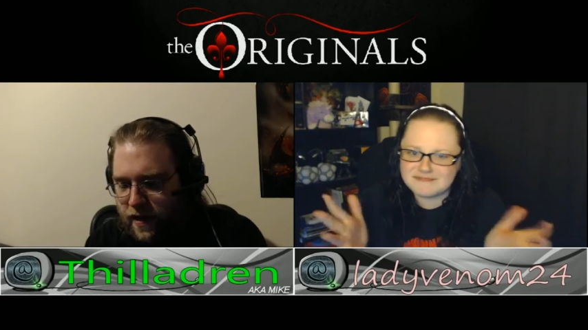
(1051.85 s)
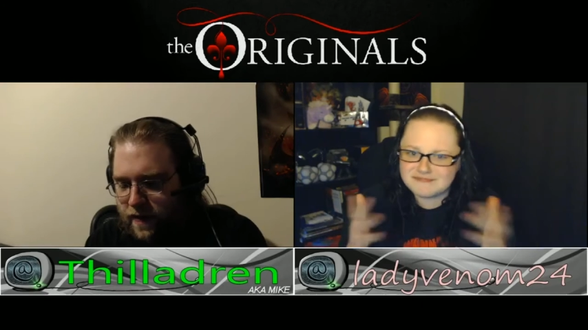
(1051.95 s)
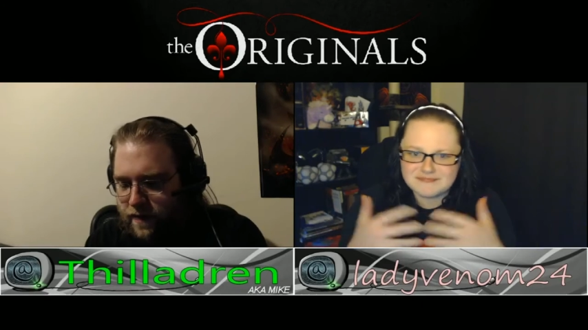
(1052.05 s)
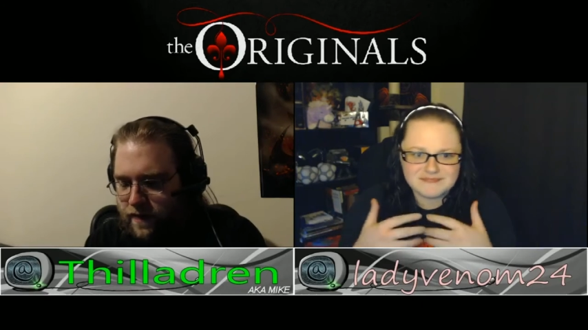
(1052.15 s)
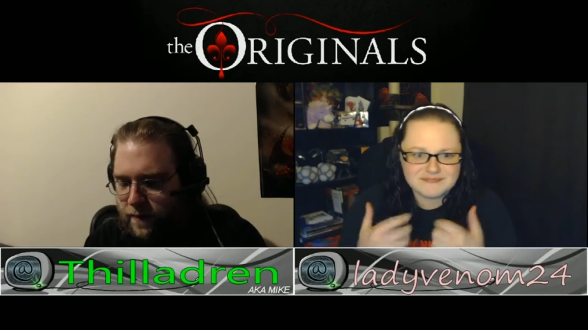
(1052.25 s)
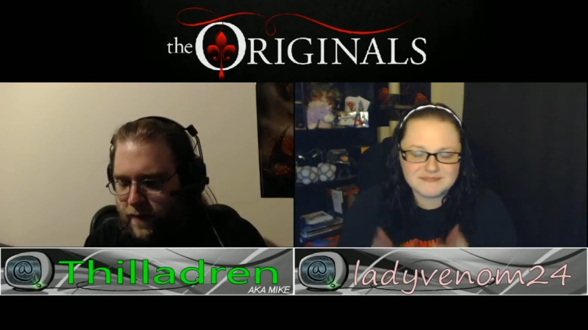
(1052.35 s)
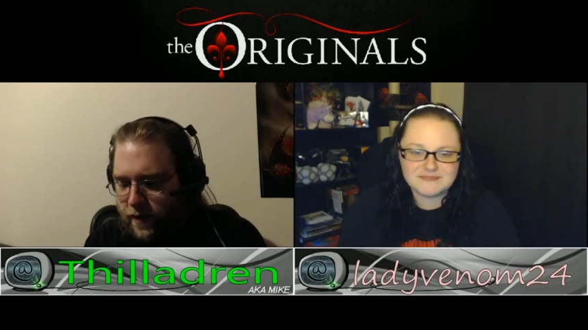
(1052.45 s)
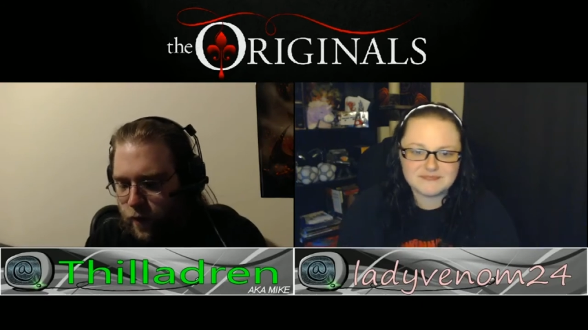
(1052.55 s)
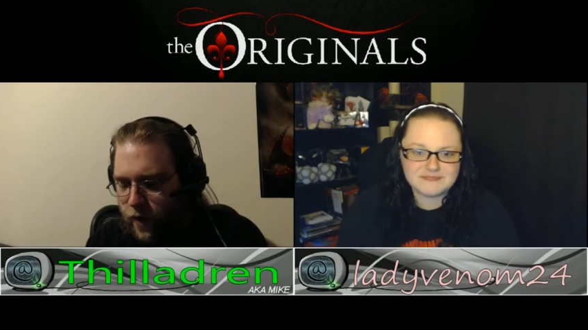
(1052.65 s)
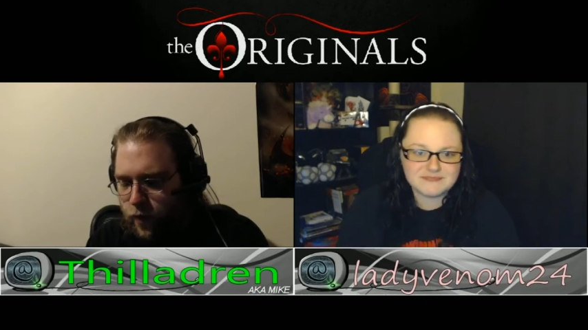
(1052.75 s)
Speaker 1: unless it's some
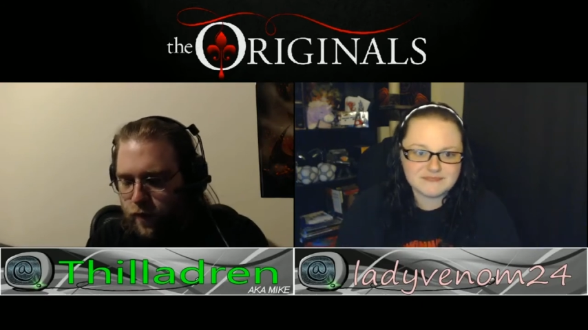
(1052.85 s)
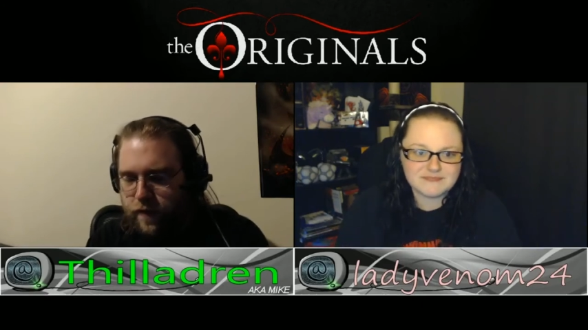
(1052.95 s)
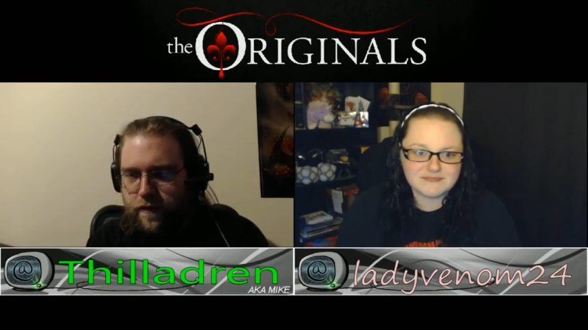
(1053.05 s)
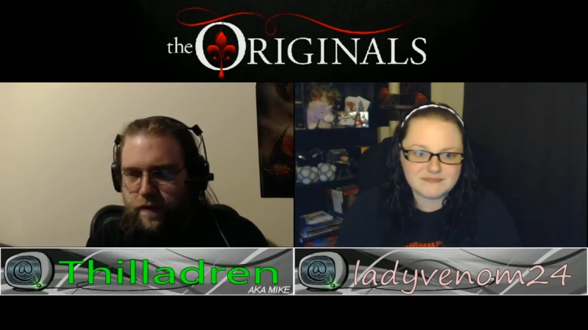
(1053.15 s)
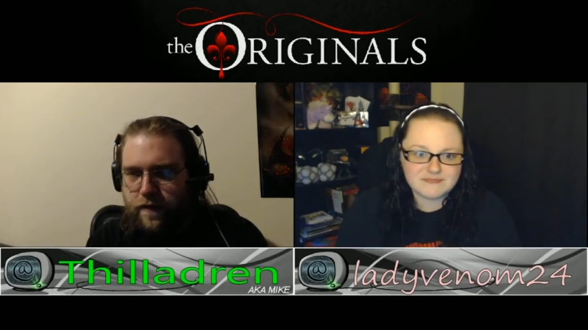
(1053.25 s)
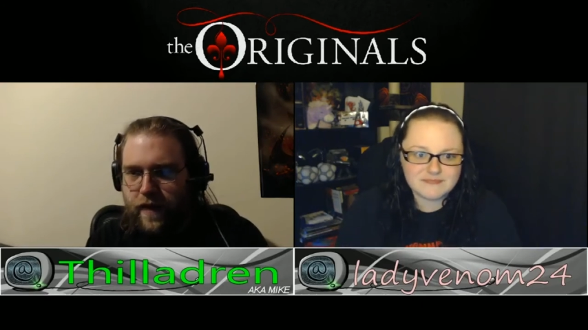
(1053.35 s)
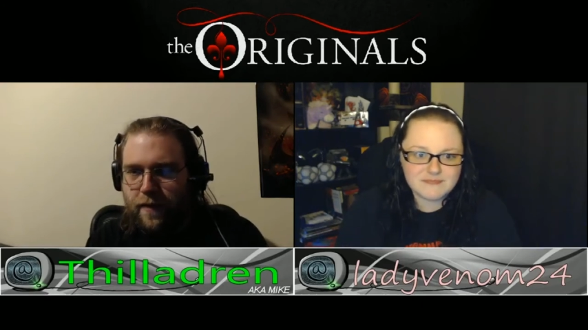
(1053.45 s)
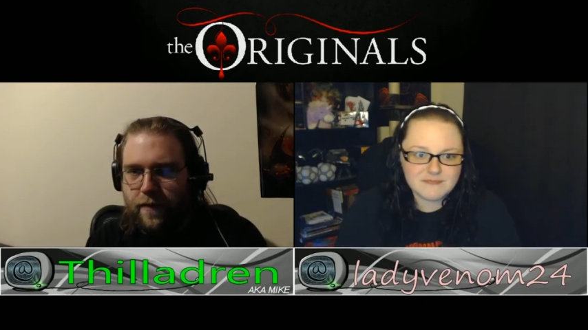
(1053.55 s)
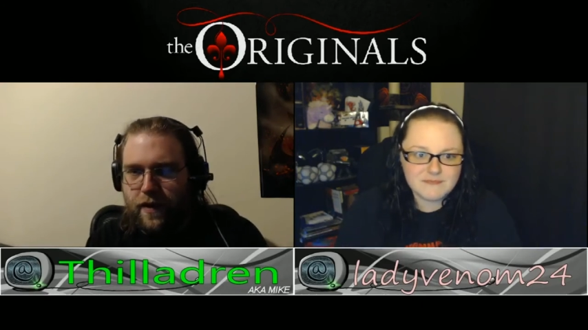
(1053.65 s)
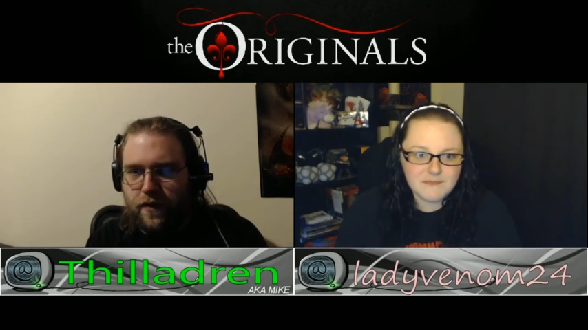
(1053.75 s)
kind of werewolf
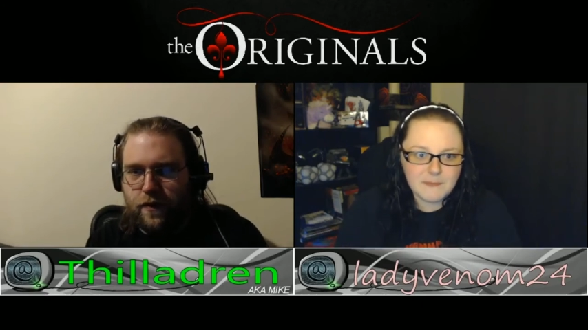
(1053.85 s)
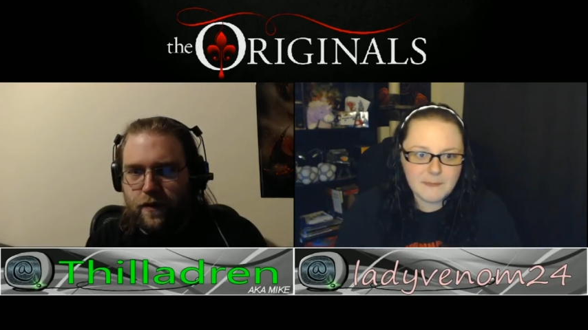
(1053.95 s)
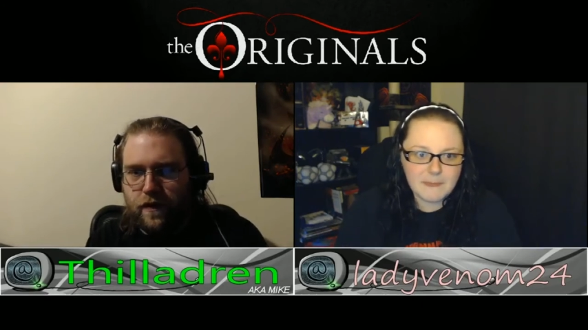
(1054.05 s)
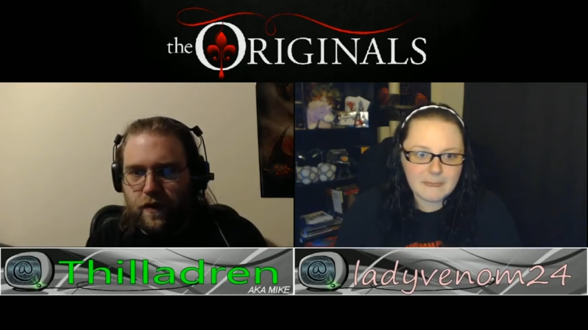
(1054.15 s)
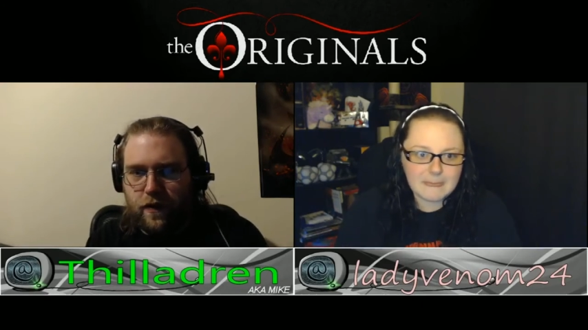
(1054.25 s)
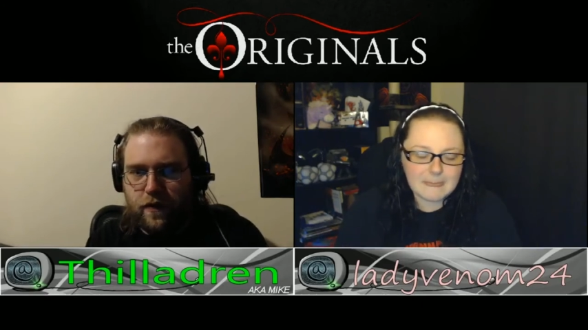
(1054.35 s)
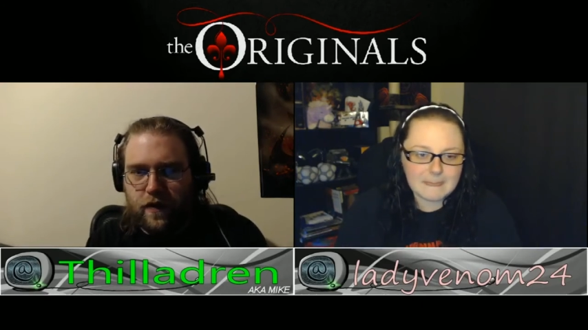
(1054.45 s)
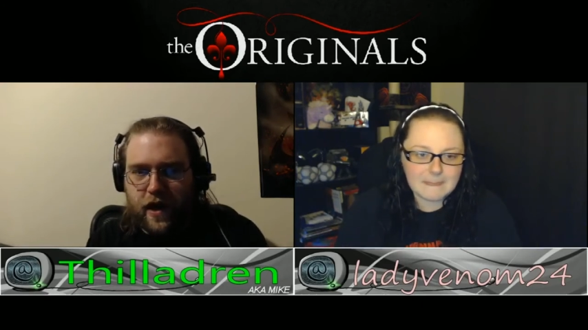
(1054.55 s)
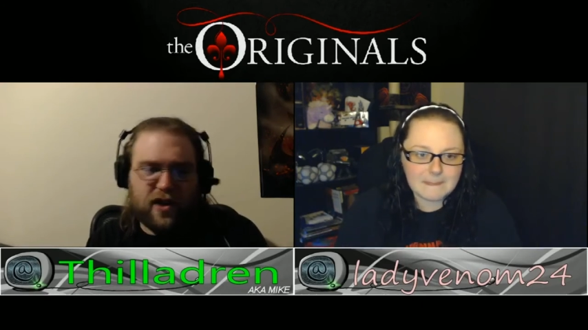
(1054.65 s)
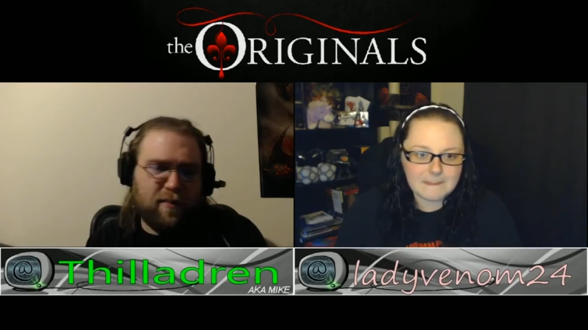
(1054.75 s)
venom induced
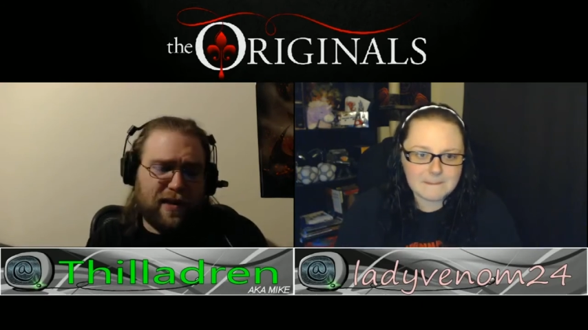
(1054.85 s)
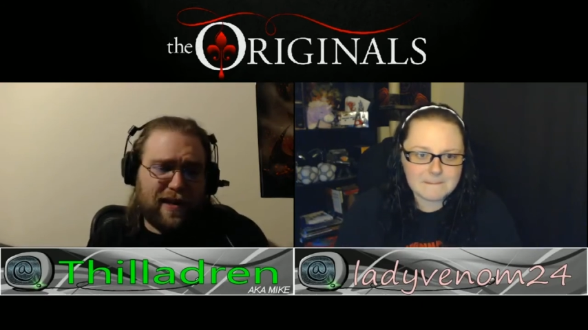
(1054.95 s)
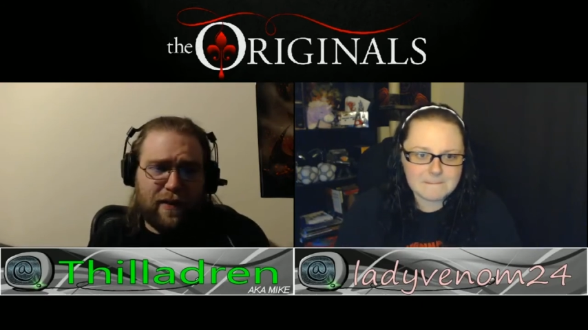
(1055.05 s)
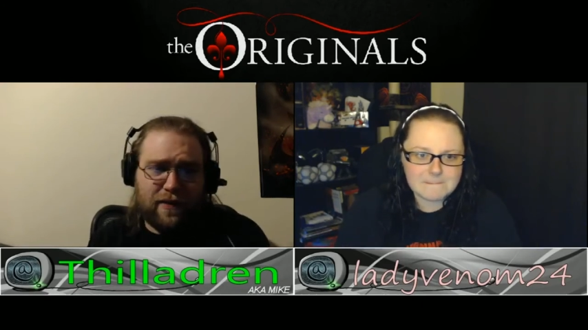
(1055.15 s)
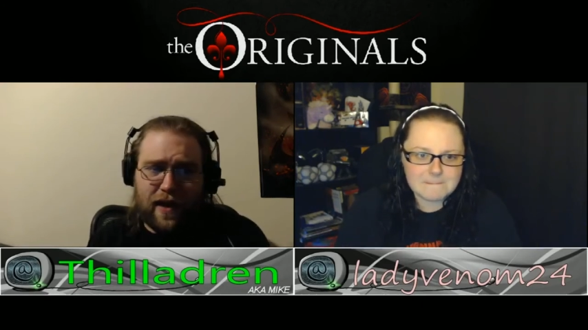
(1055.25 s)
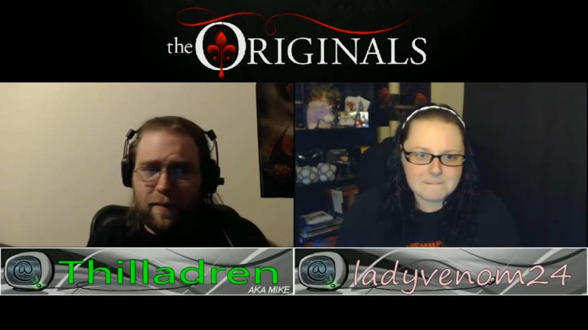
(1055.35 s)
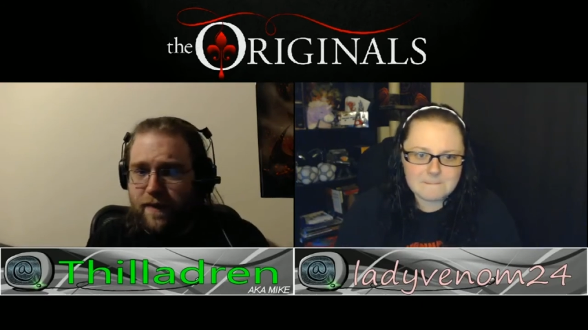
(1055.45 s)
hallucination but klaus can't be